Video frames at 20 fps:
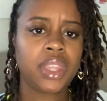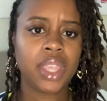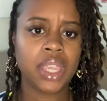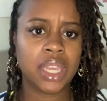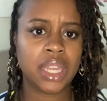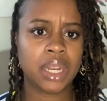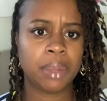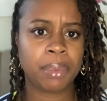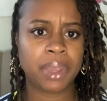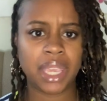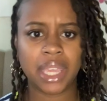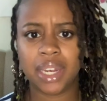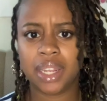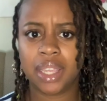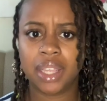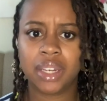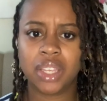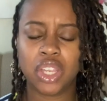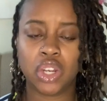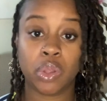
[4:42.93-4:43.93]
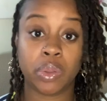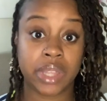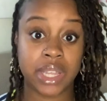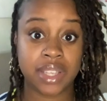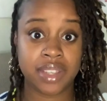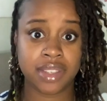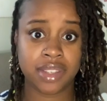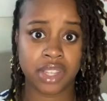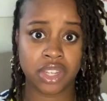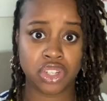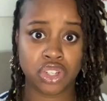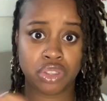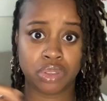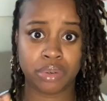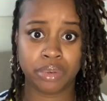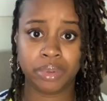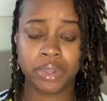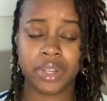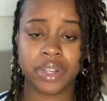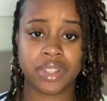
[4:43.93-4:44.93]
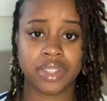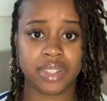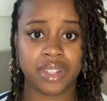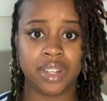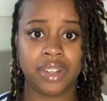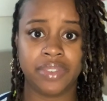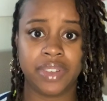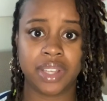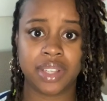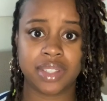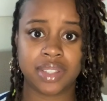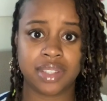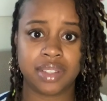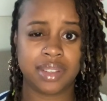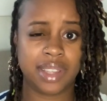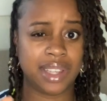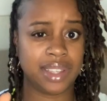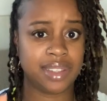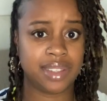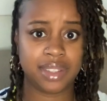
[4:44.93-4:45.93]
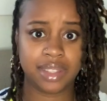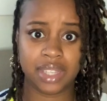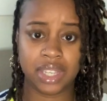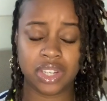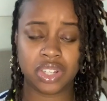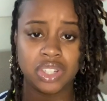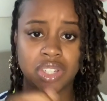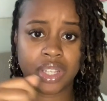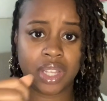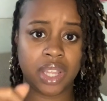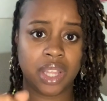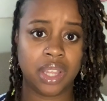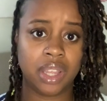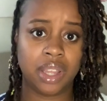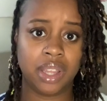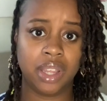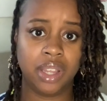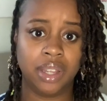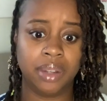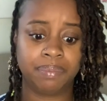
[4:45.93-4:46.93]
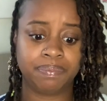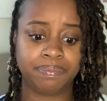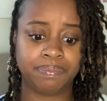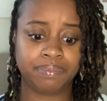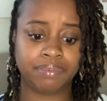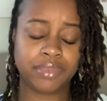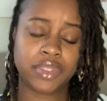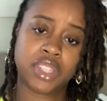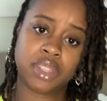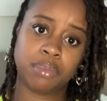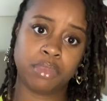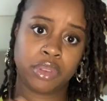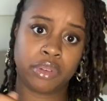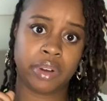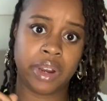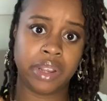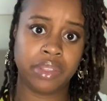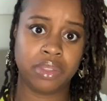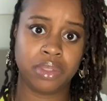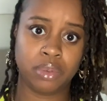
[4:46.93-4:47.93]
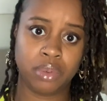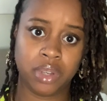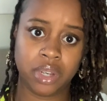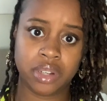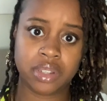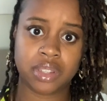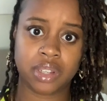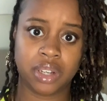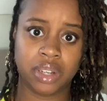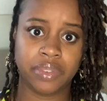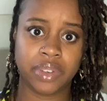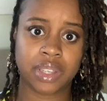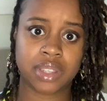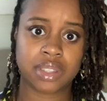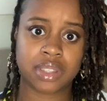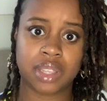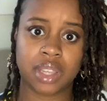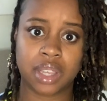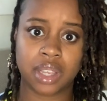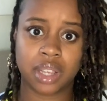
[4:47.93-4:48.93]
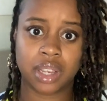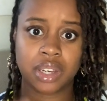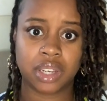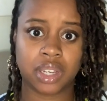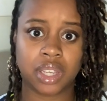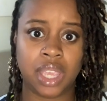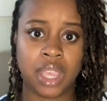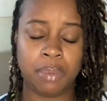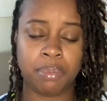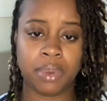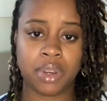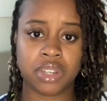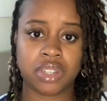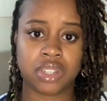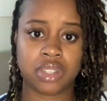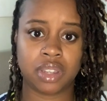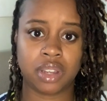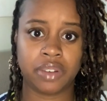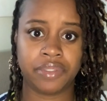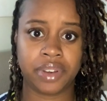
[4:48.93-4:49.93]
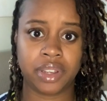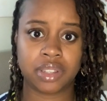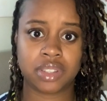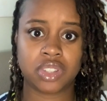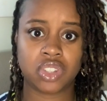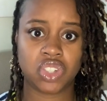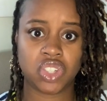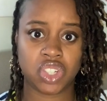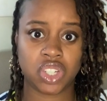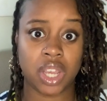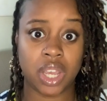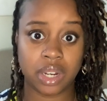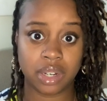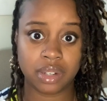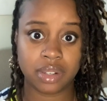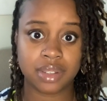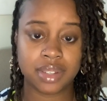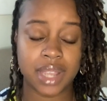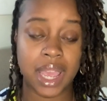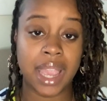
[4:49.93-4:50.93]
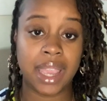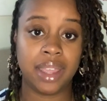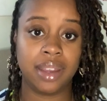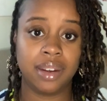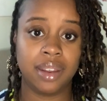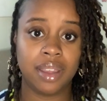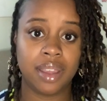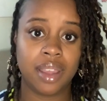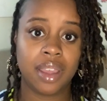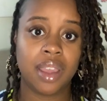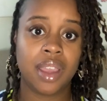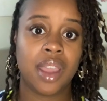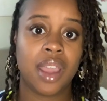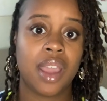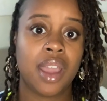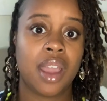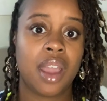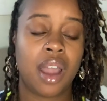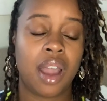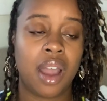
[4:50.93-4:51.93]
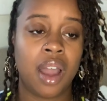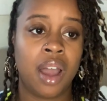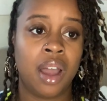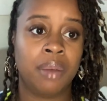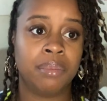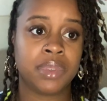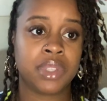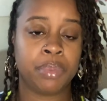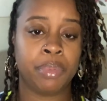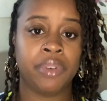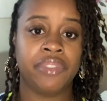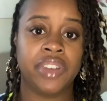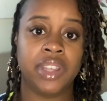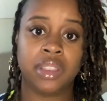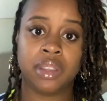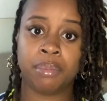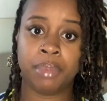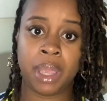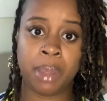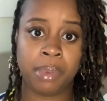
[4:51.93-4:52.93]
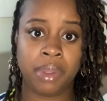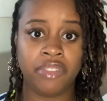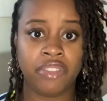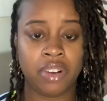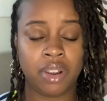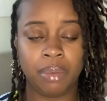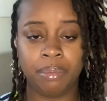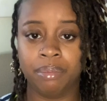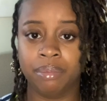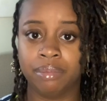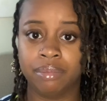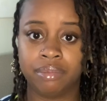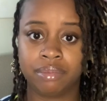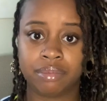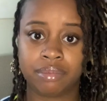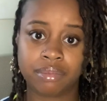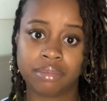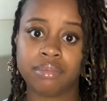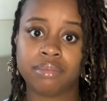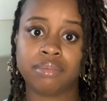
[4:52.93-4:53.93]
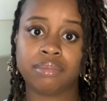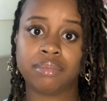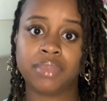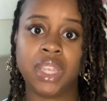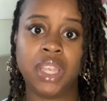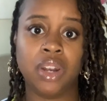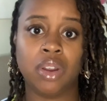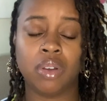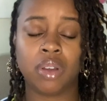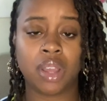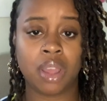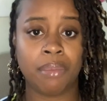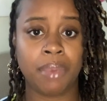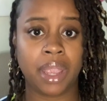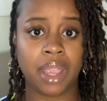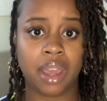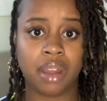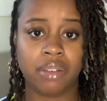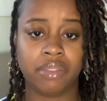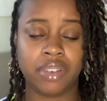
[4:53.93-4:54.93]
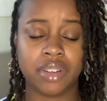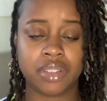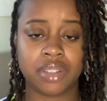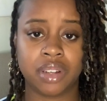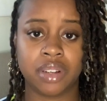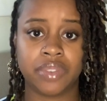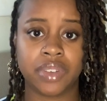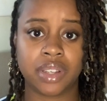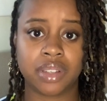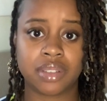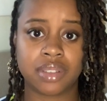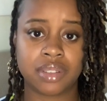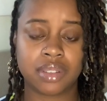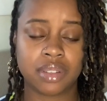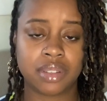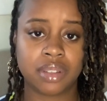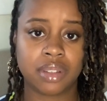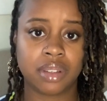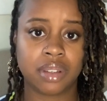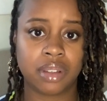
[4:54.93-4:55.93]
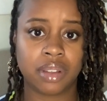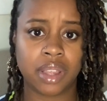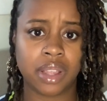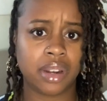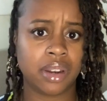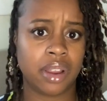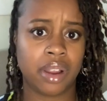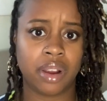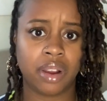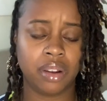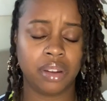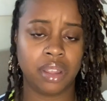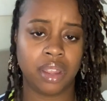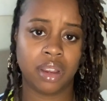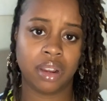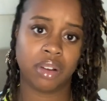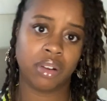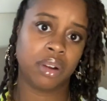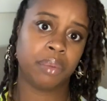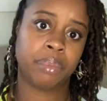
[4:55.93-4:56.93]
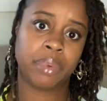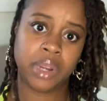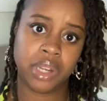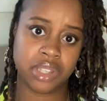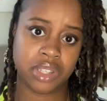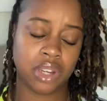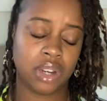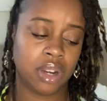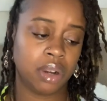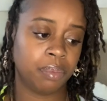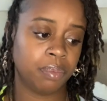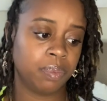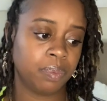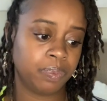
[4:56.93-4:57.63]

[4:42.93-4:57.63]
In the beginning, they stitch through your cervix. They stitch some thread through your cervix to keep your cervix shut tight, to prevent the baby from, coming out of your cervix earlier or preterm.